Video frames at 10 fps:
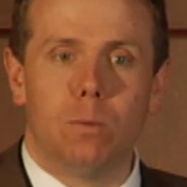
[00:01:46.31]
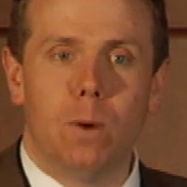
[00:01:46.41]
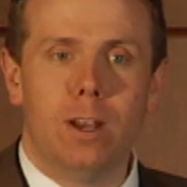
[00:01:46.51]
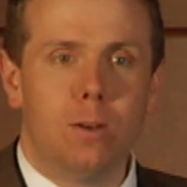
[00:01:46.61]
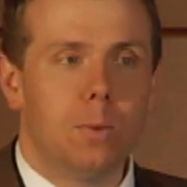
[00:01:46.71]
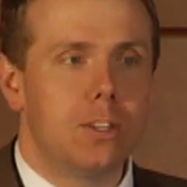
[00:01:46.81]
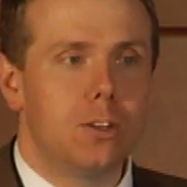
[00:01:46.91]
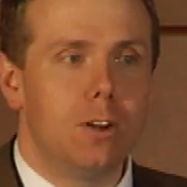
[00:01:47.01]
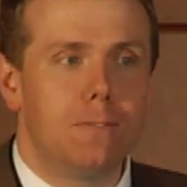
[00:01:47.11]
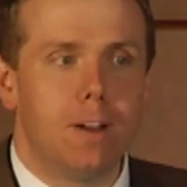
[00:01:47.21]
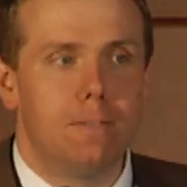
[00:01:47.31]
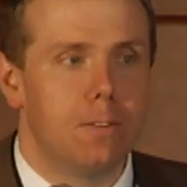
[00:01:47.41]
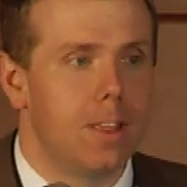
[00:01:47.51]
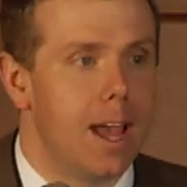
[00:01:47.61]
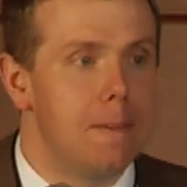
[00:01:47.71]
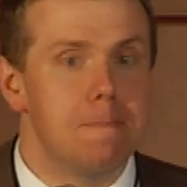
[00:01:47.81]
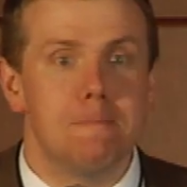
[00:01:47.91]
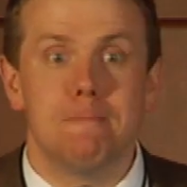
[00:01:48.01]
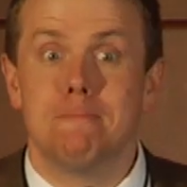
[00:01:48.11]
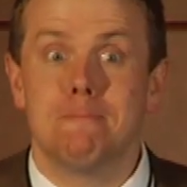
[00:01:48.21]
When did we certify for that?
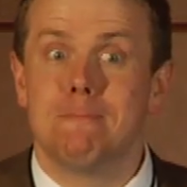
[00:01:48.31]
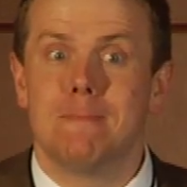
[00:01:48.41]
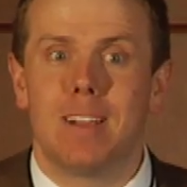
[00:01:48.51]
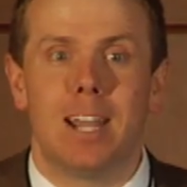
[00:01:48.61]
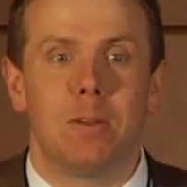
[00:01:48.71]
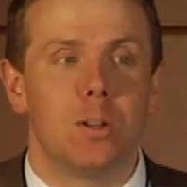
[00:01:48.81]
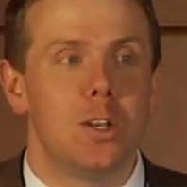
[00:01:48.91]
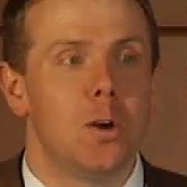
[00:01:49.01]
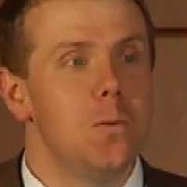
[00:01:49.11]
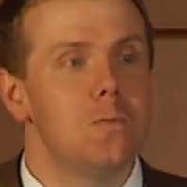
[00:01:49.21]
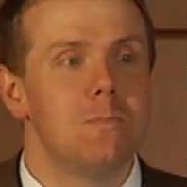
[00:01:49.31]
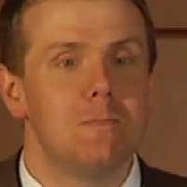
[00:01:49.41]
Anyone know?